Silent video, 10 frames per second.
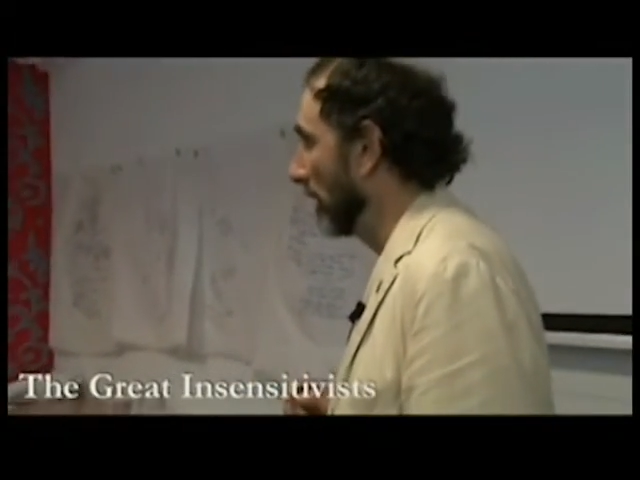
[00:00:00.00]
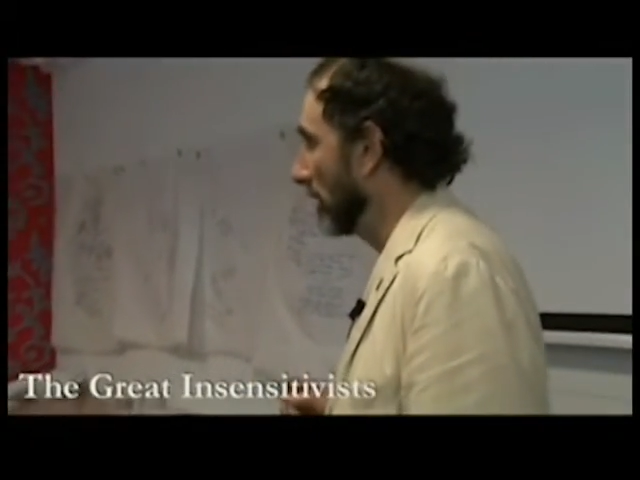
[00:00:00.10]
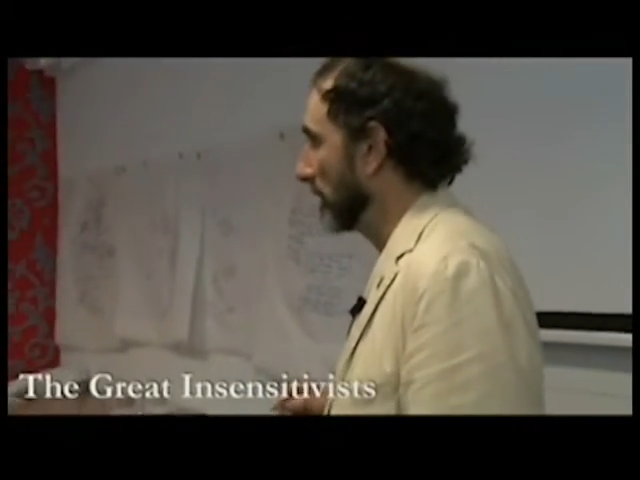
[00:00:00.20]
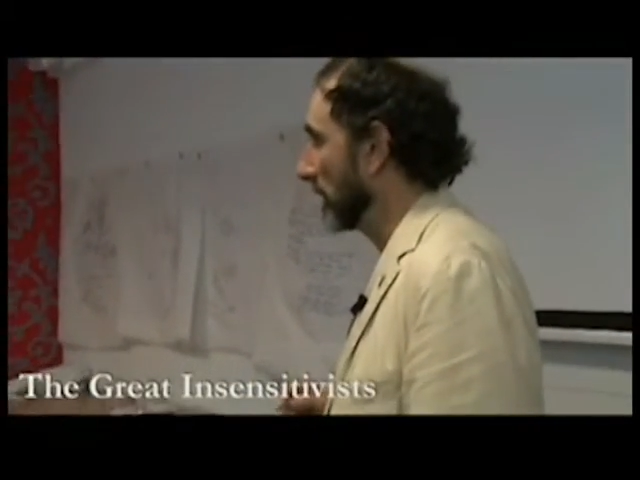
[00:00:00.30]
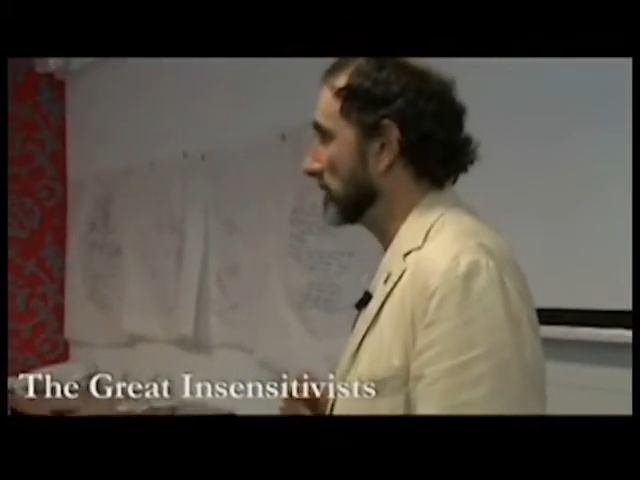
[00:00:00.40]

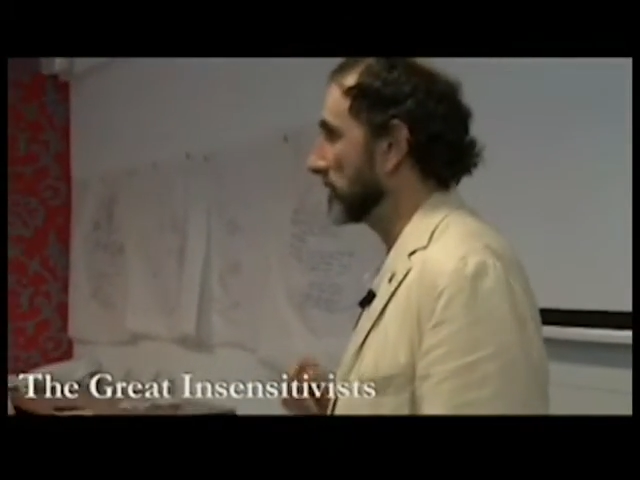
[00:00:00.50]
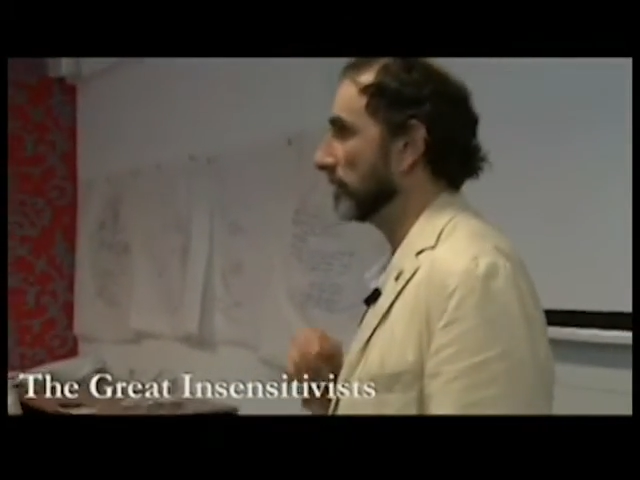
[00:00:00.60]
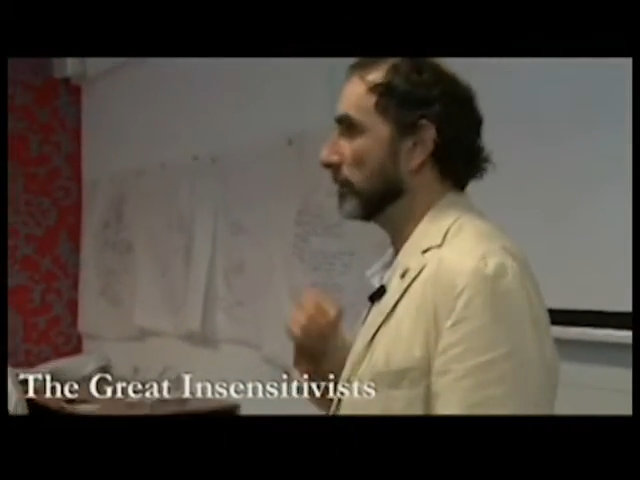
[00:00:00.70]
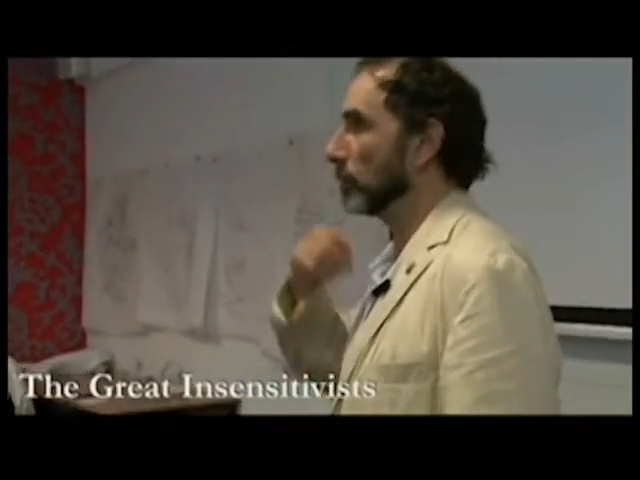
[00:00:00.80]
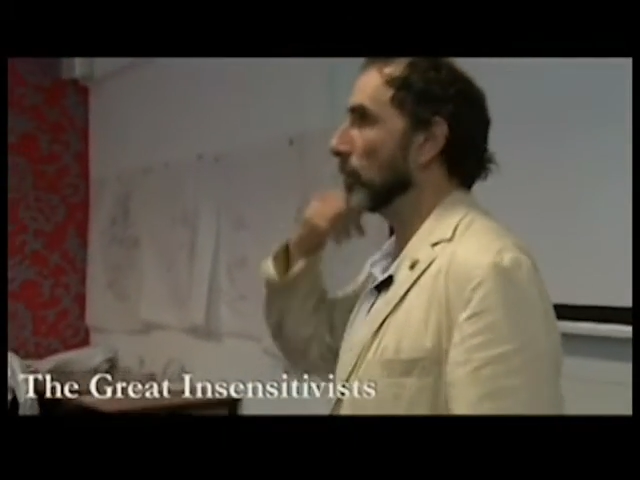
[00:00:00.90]
Because if
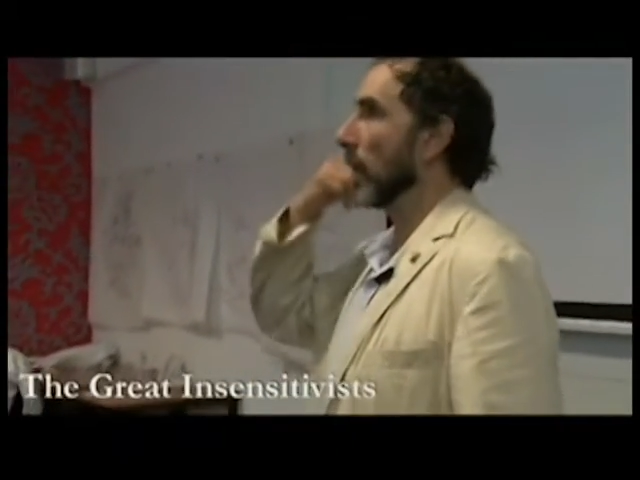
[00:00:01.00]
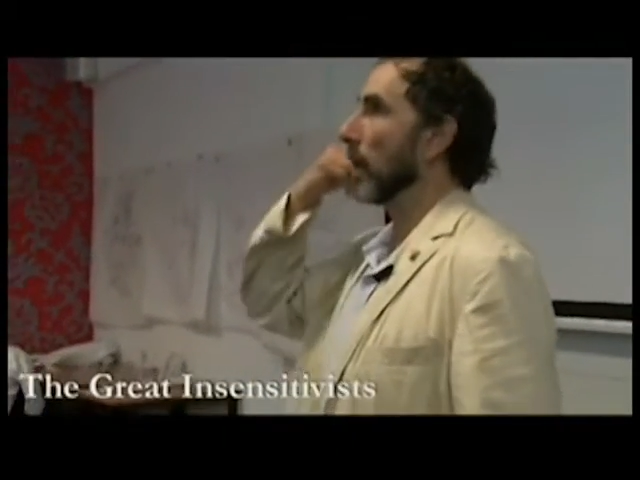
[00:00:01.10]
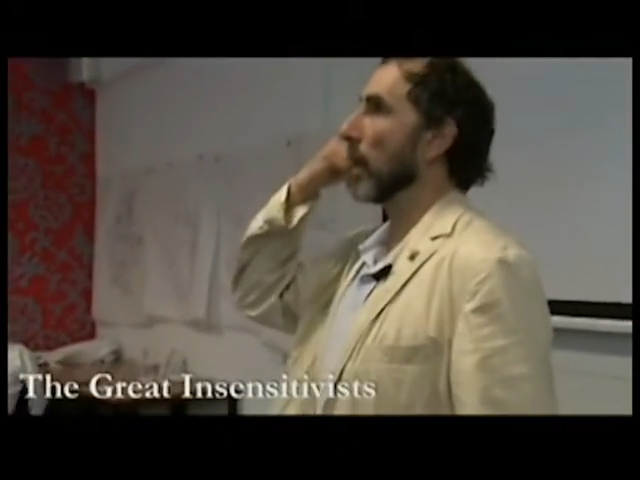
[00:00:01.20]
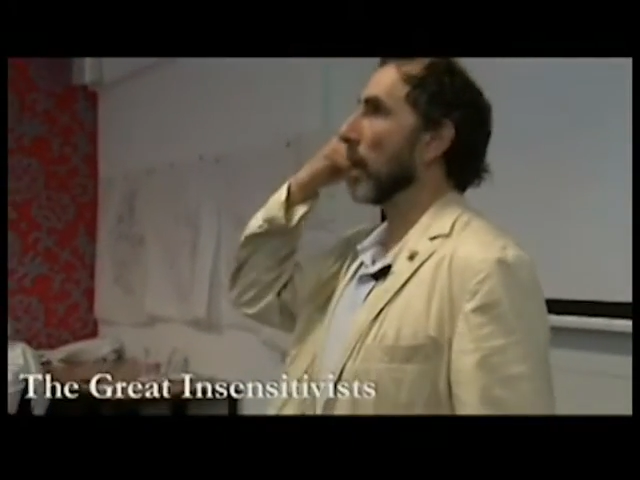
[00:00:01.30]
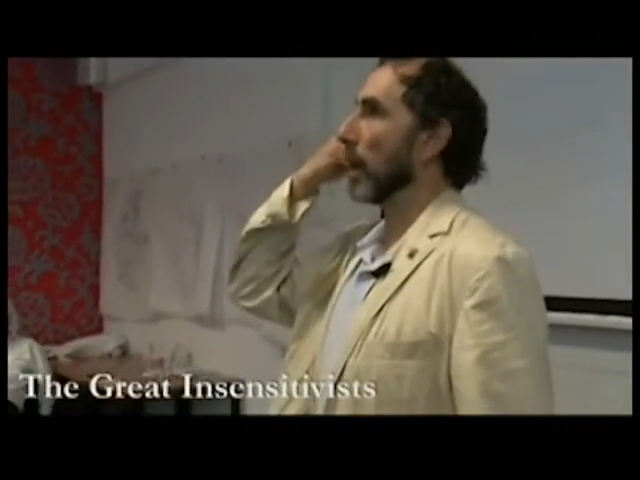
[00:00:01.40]

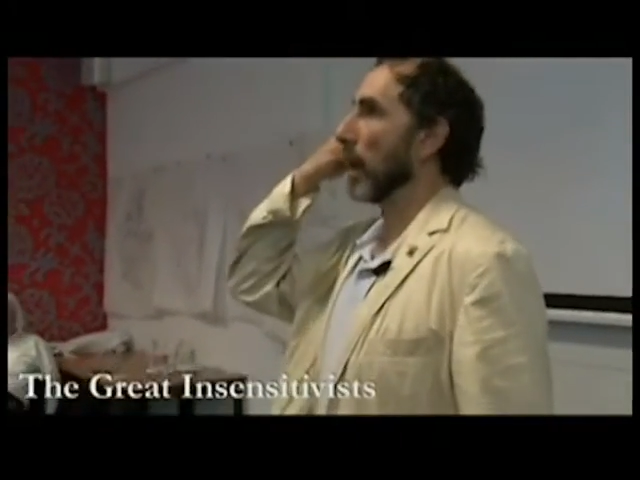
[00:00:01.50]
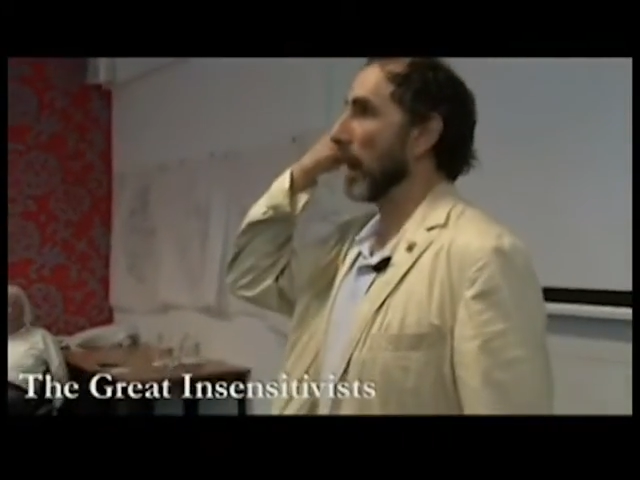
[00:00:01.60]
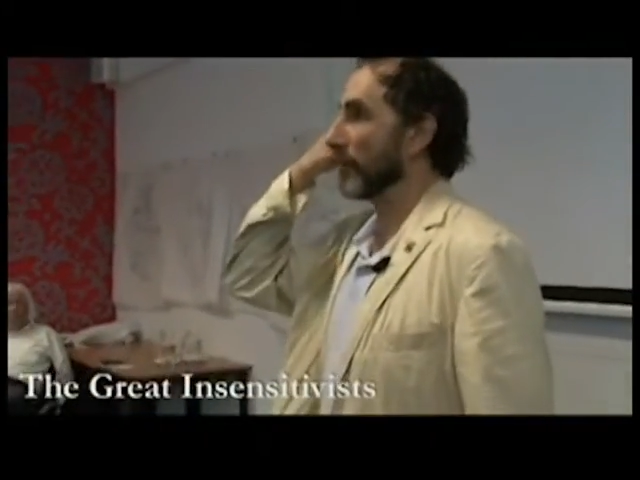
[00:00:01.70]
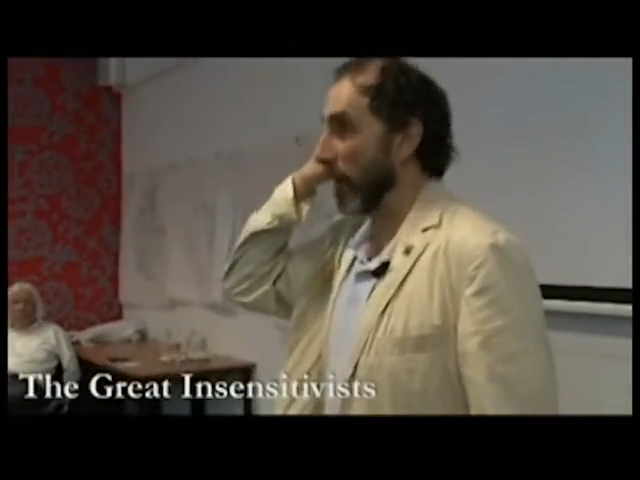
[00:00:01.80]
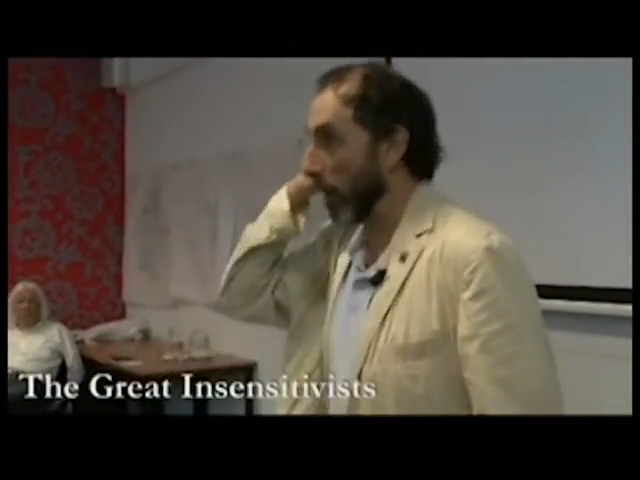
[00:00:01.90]

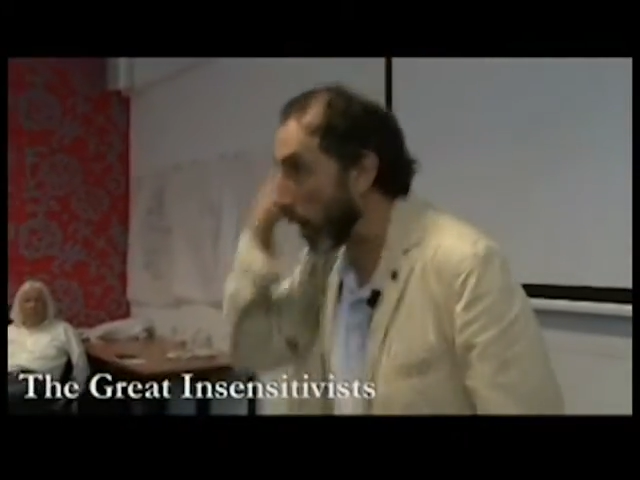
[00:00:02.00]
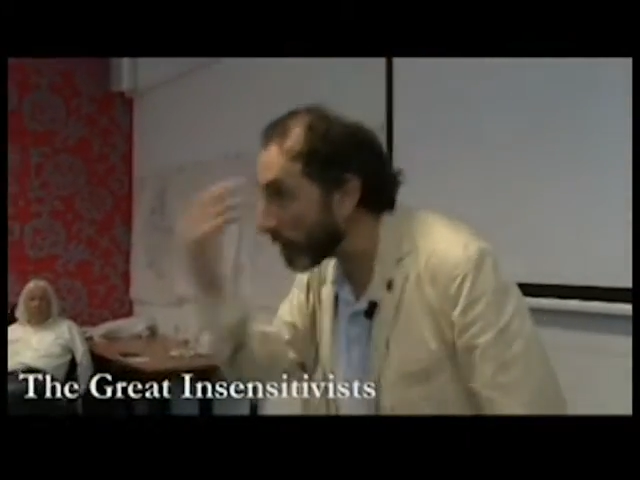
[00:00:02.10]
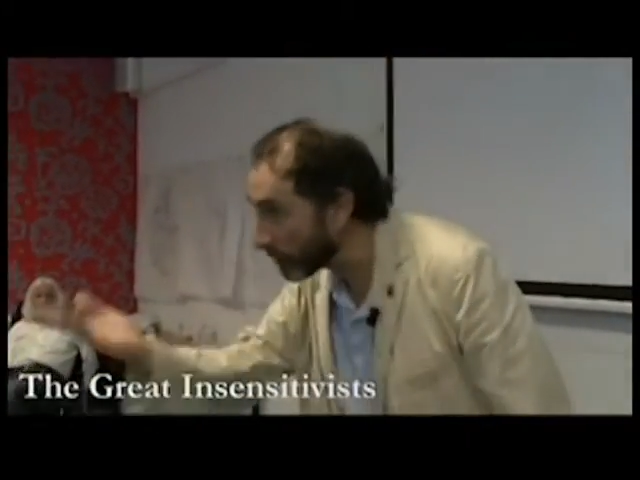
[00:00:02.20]
I offer